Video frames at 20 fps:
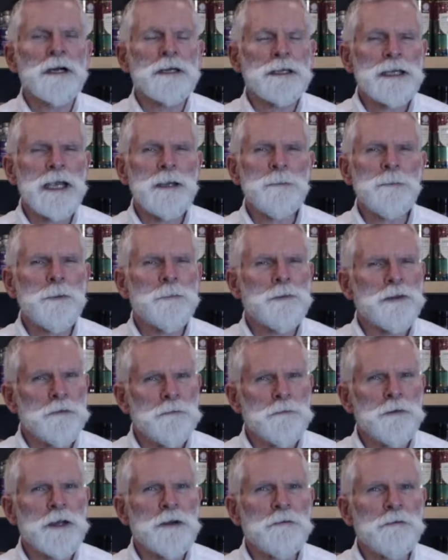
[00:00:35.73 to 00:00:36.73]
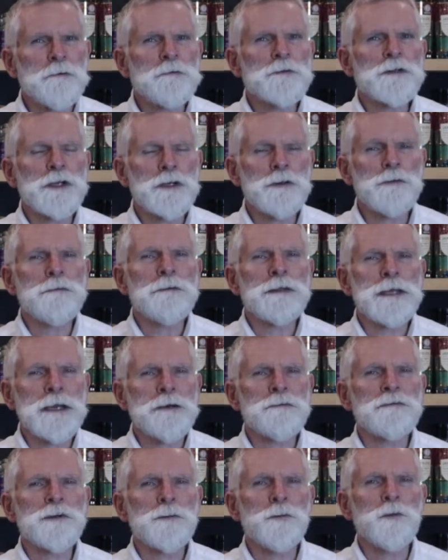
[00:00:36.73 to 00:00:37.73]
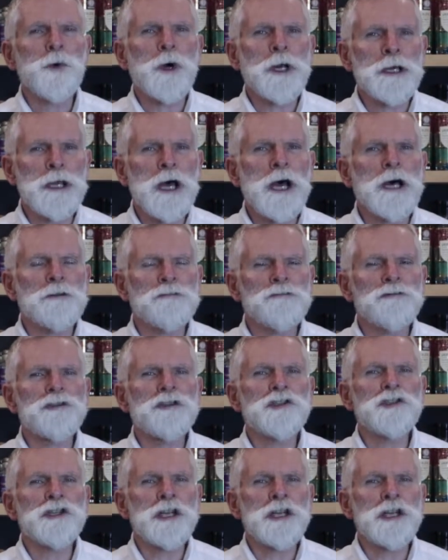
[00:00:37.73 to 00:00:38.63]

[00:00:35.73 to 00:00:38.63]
came up with a figure of 2,100